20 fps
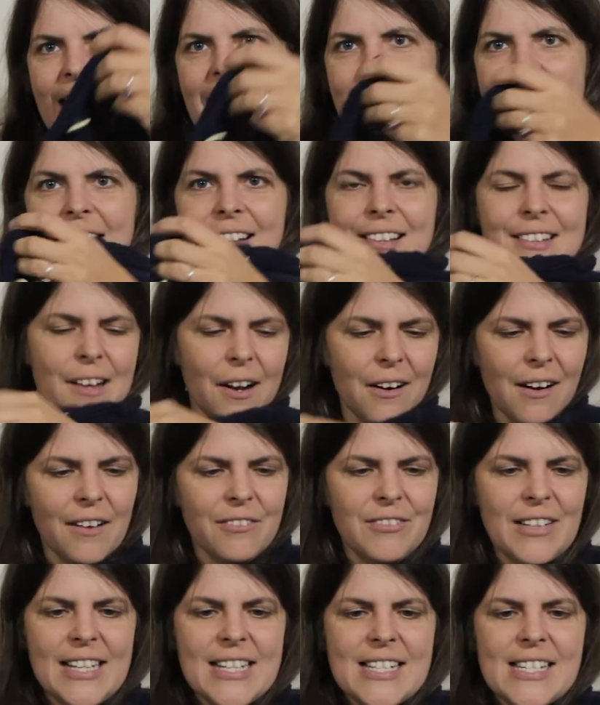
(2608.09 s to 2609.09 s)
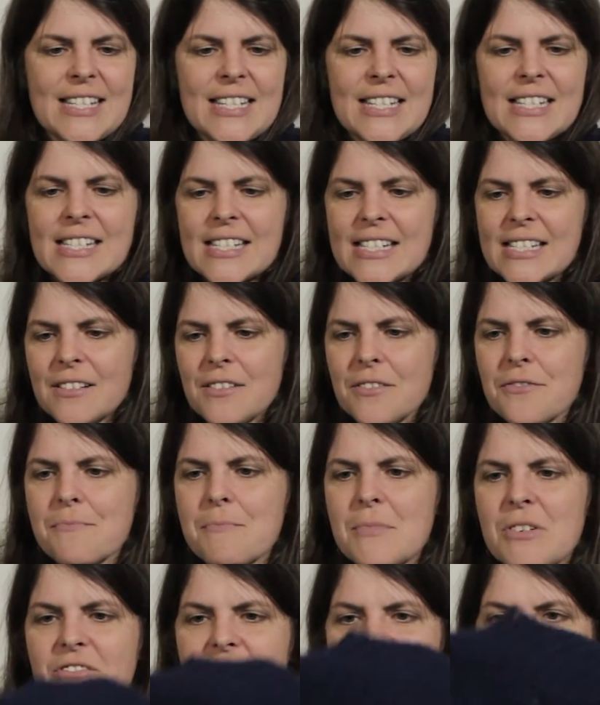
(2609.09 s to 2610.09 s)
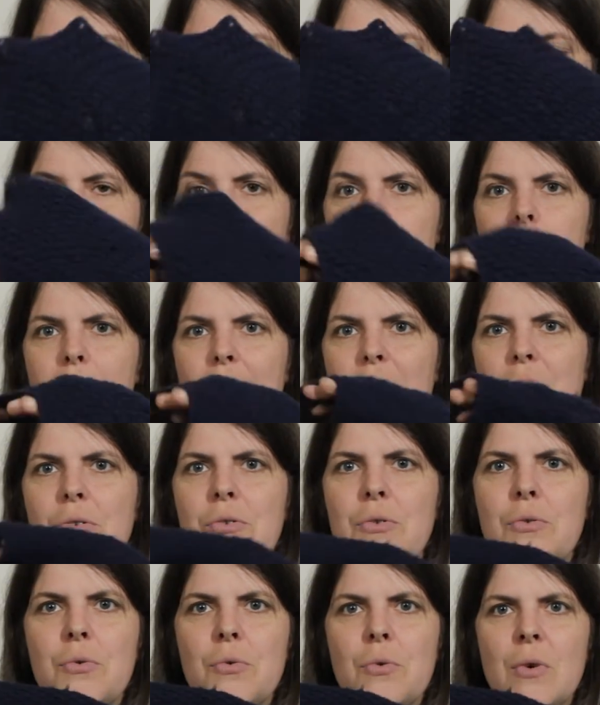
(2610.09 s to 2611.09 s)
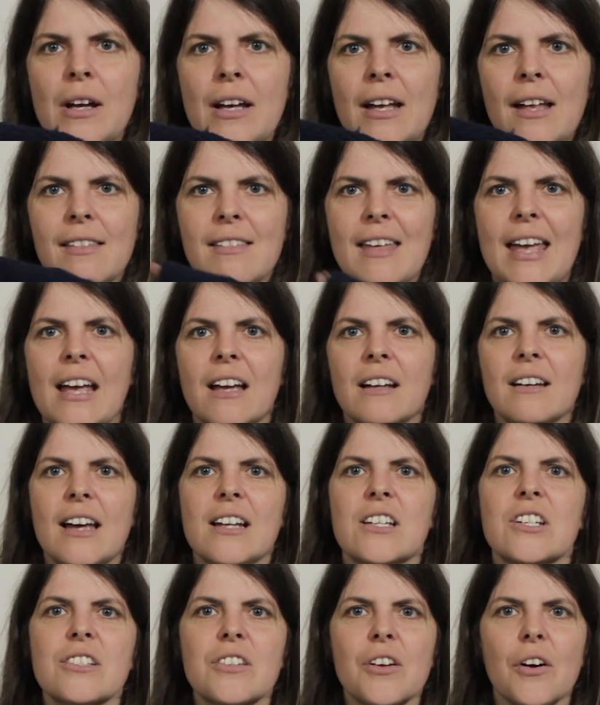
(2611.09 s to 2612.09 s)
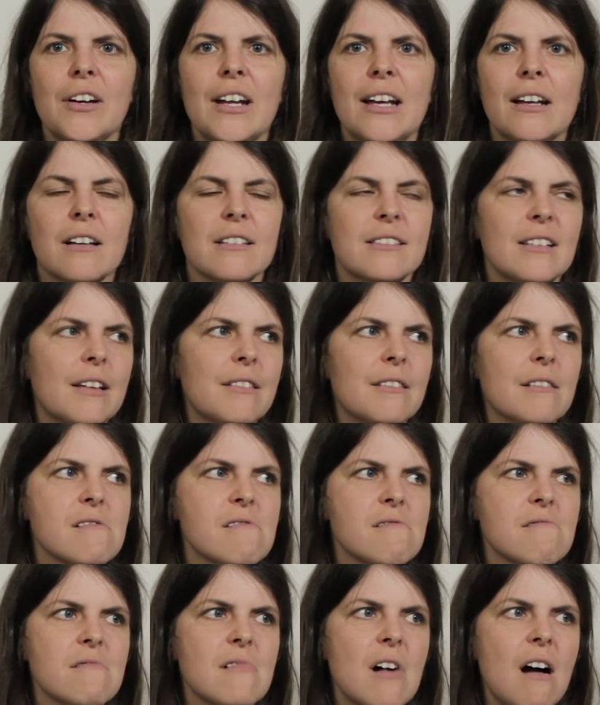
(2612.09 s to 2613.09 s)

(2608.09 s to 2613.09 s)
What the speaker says: It's so lovely. It's this sort of merino blue thing, and I just got it because I thought,